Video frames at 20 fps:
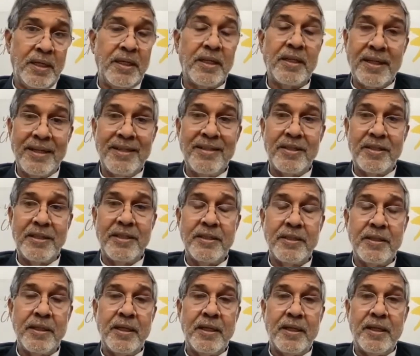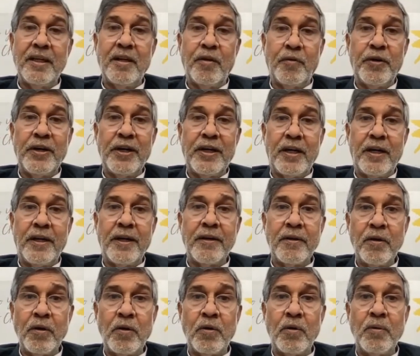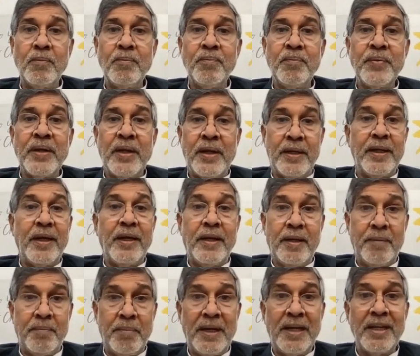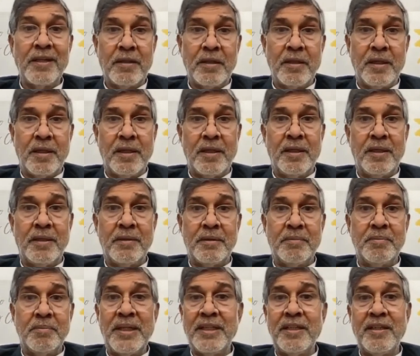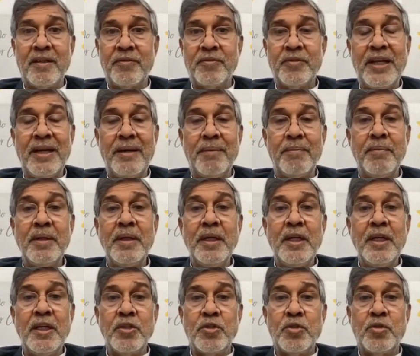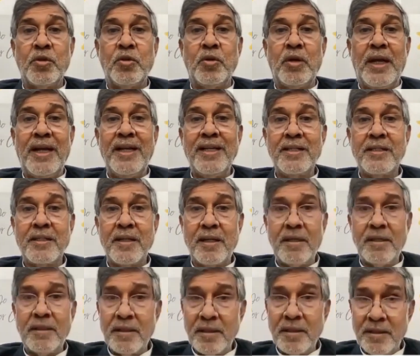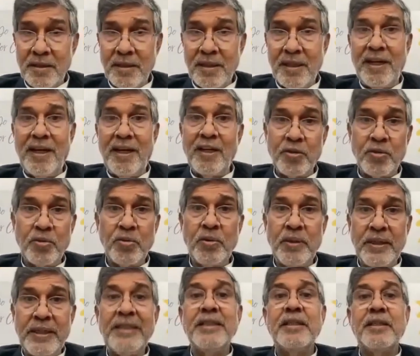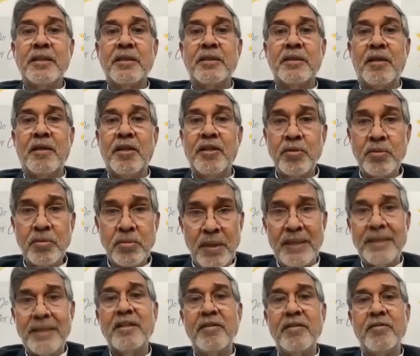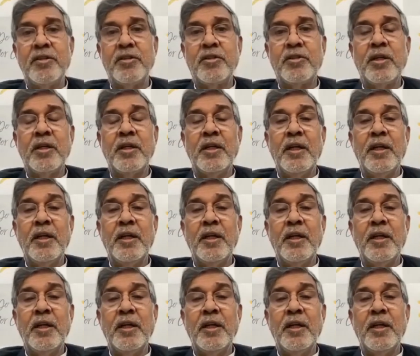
countries in Africa, I know, and I have met many of them. So as ASU leaders, ASU activists,